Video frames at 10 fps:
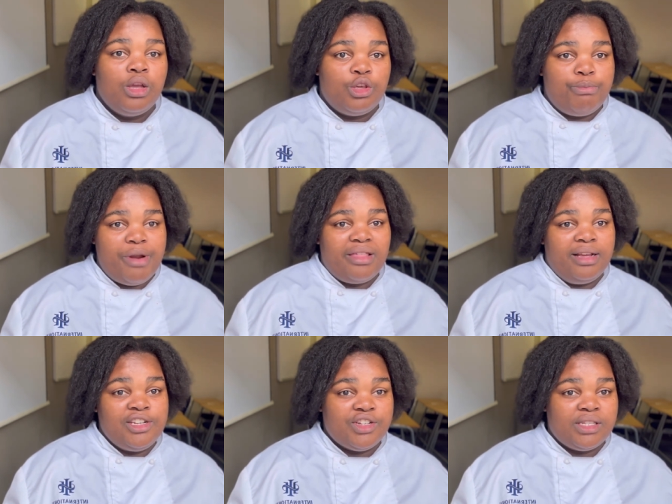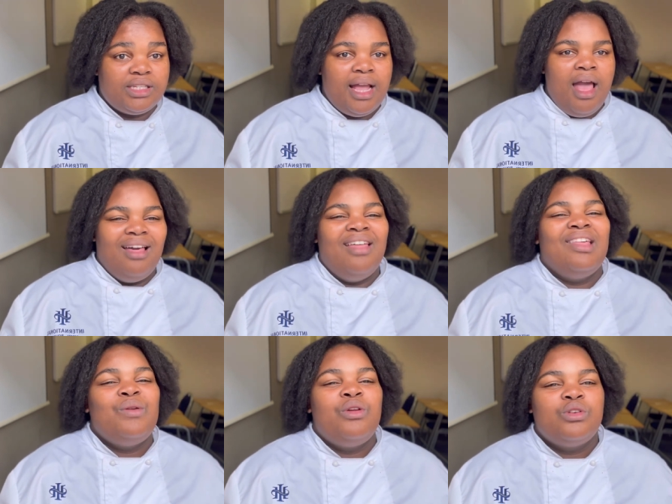You pay the interest, and
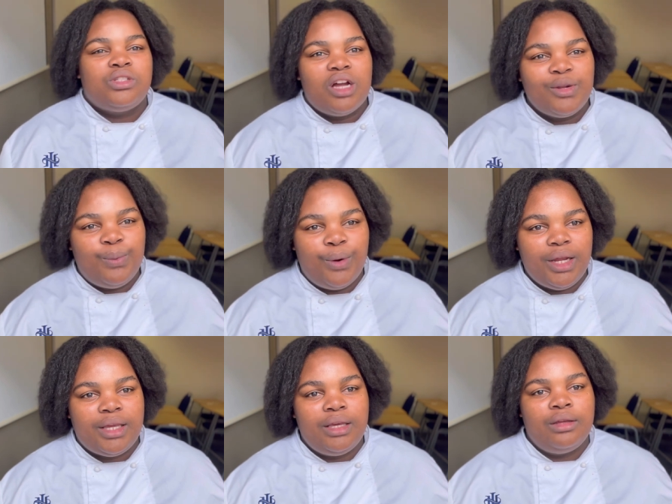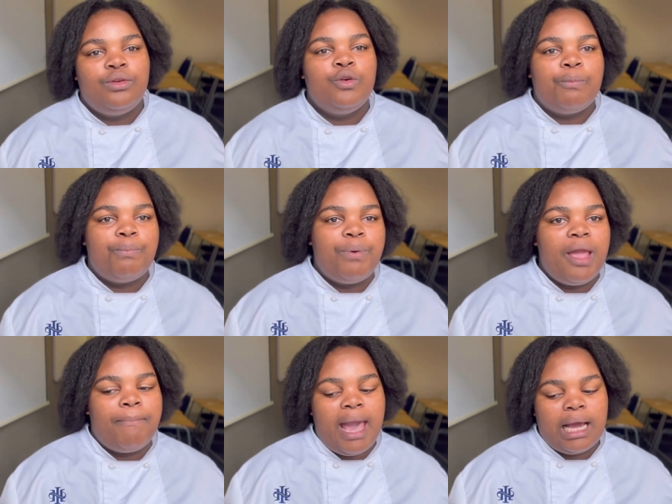then when you start working, you
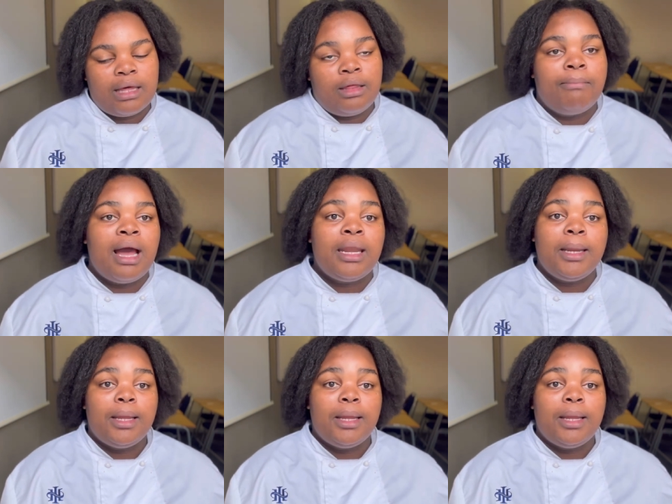pay back the money.